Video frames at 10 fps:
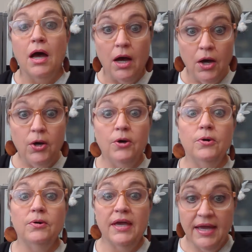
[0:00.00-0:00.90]

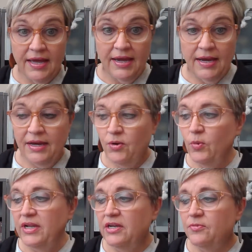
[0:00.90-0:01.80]
"Okay,"
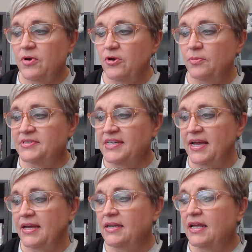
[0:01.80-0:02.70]
When in Rome
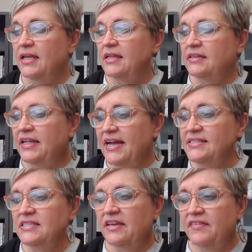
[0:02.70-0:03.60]
said.
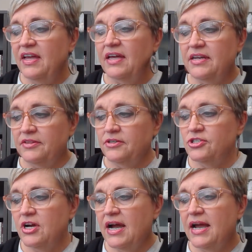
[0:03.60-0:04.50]
"Let's give it another
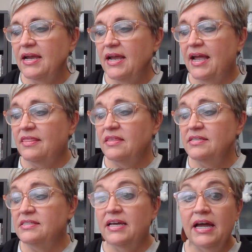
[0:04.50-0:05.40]
try, and
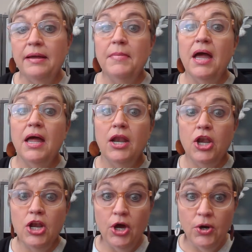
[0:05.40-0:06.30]
this time,
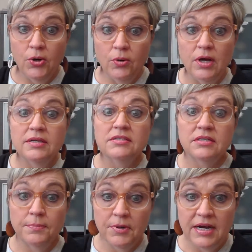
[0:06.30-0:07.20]
no
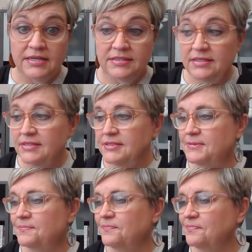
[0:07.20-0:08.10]
surprises."
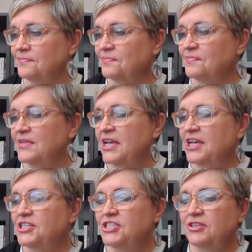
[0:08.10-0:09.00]

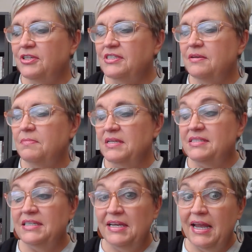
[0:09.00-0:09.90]
She looked at
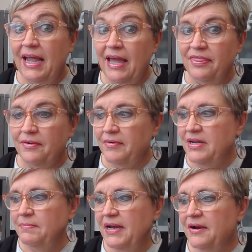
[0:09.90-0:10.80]
Mitzi and the
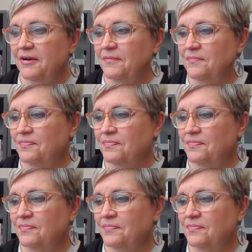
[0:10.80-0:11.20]
ring bearer.